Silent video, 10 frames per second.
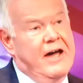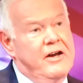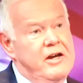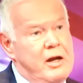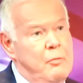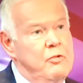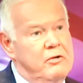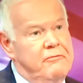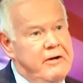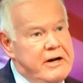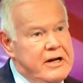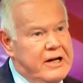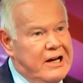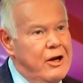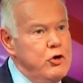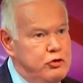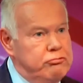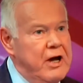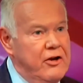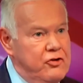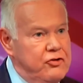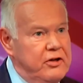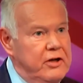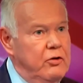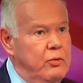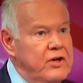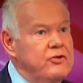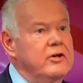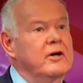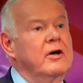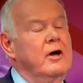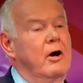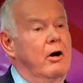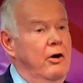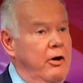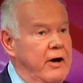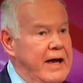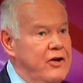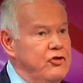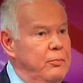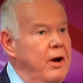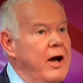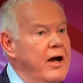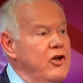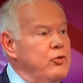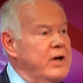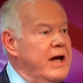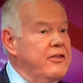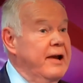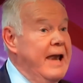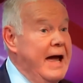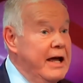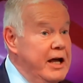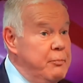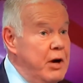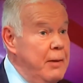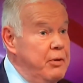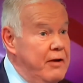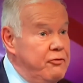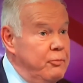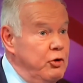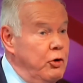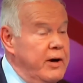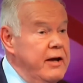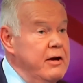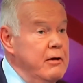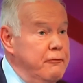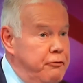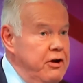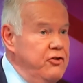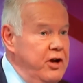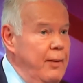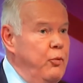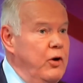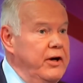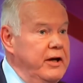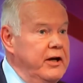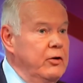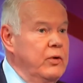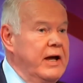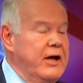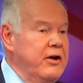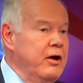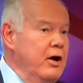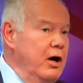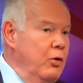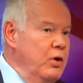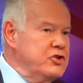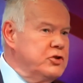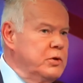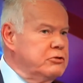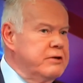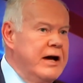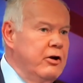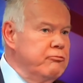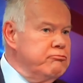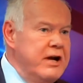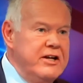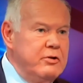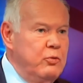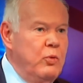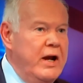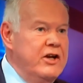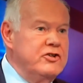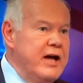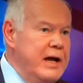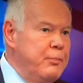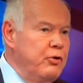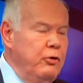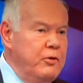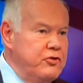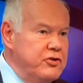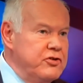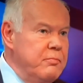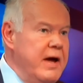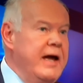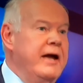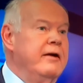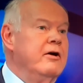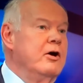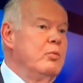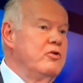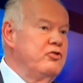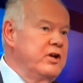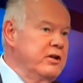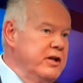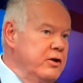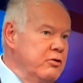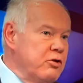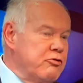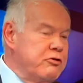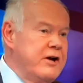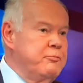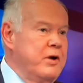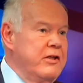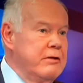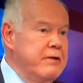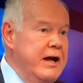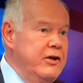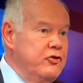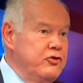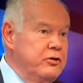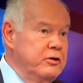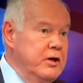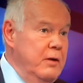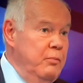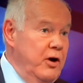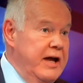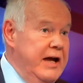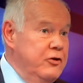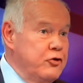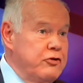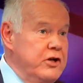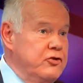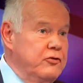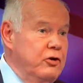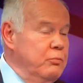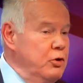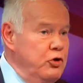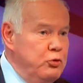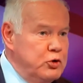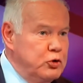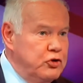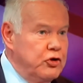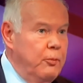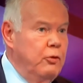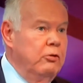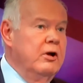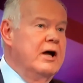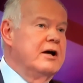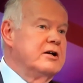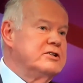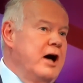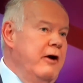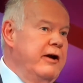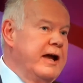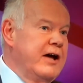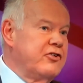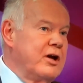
had a number of very close runs in the winter on our gas supplies. We had the Langeled pipeline from Norway freezing up one year. We had a winter which ran on well into April, almost into May. We've seen the threat by the Iranians to blockade the Straits of Hormuz, which would stop all Qatari gas